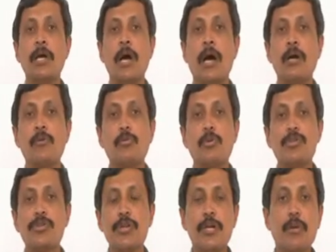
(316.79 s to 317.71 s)
A
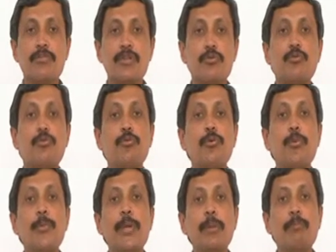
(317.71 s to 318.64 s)
question comes up, who
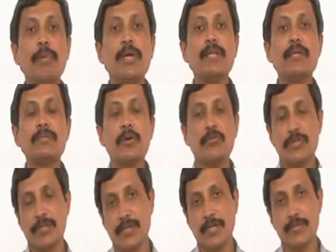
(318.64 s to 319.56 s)
will pay the
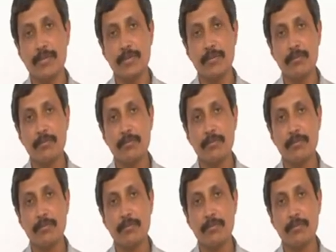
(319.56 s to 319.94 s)
service tax?